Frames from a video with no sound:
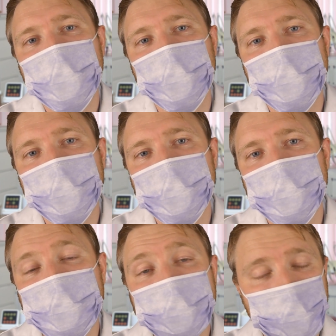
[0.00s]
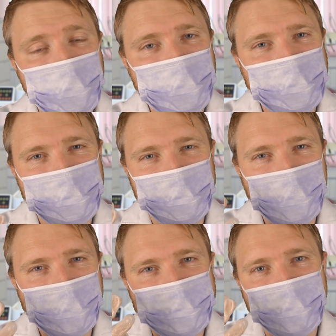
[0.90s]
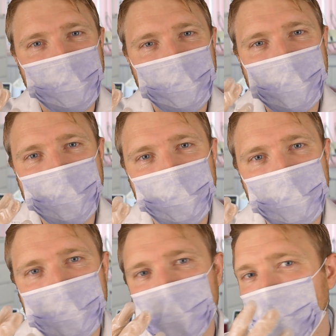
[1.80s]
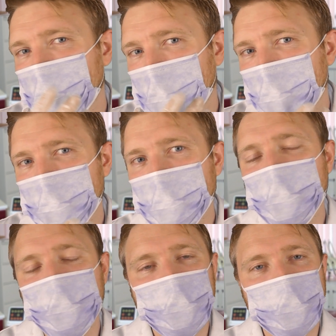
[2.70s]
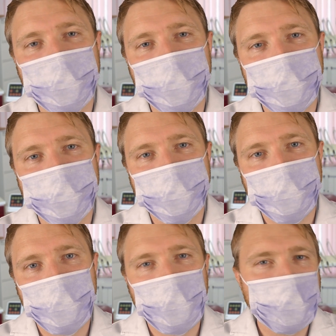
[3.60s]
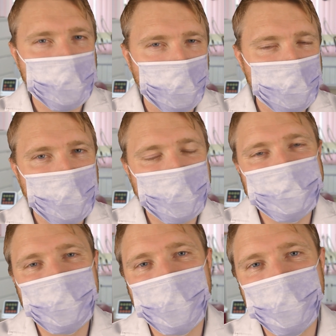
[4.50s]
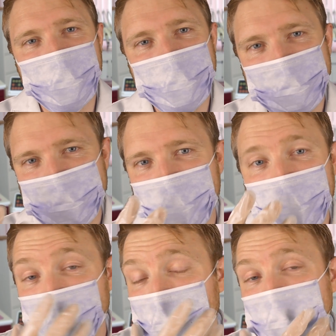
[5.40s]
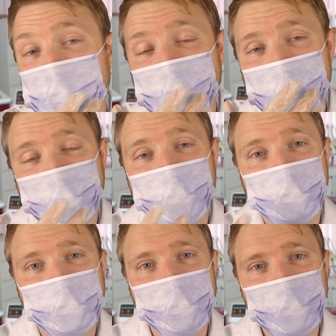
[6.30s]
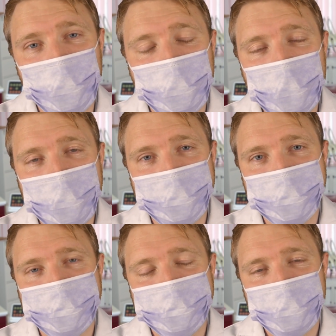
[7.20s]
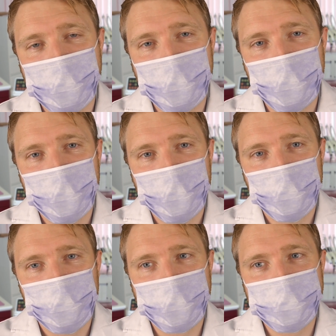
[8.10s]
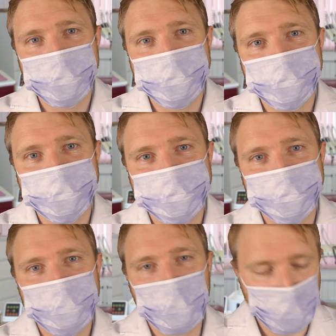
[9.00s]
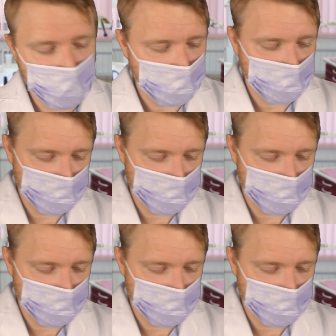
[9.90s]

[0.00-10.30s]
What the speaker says: with a liquid that just makes the x-ray a bit more clear. It's almost like a dye, but it's completely clear to the human eye. Okay, good.